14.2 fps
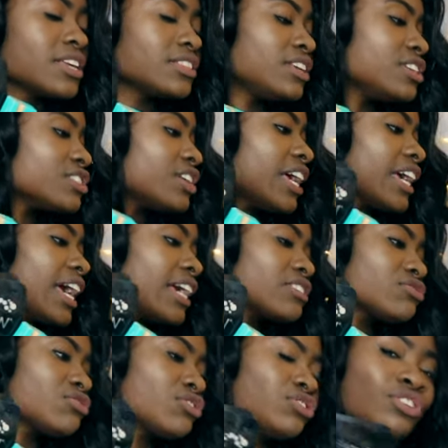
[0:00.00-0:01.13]
These are like
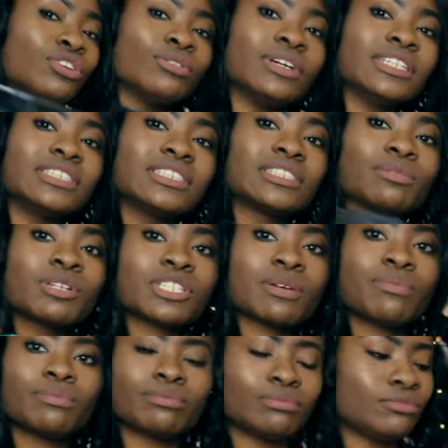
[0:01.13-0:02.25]
extra throw-ins, which
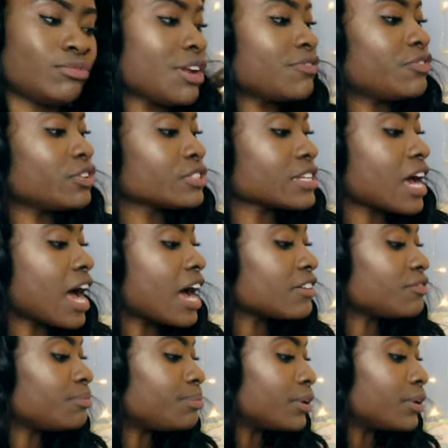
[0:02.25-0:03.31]
I'm grateful to have,